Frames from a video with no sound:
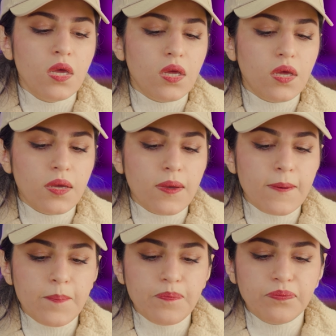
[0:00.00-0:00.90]

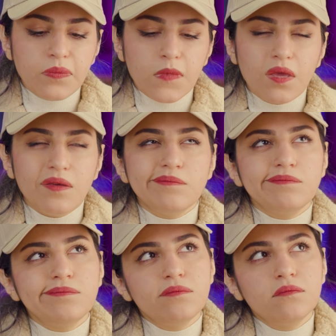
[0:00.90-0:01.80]

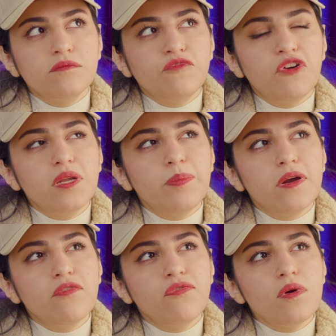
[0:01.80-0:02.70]
For the
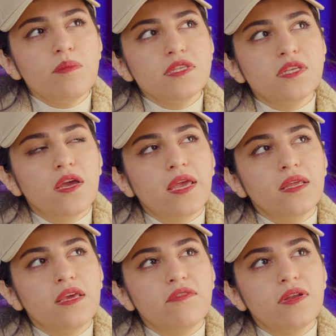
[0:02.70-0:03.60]
performance, I
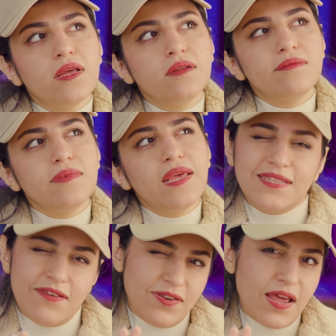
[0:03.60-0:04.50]
can give it a
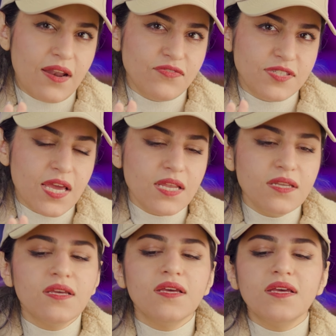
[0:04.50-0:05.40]
7 out of 10.
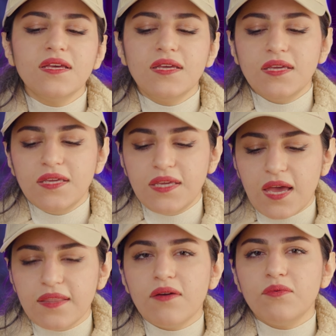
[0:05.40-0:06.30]

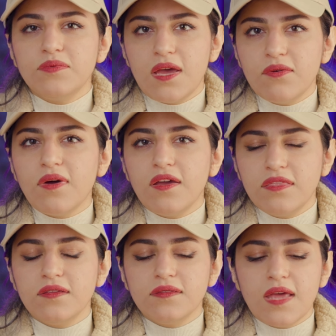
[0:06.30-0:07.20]
Yeah, I
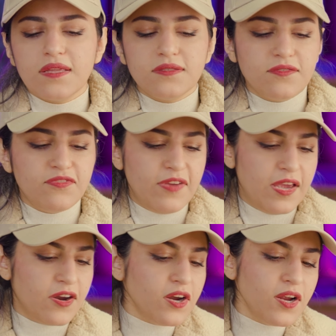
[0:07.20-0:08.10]
think that's
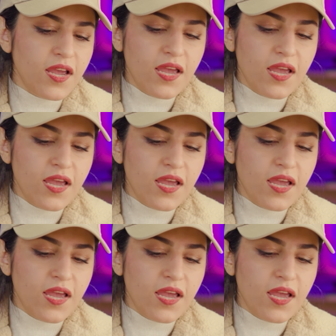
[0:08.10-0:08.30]
fair.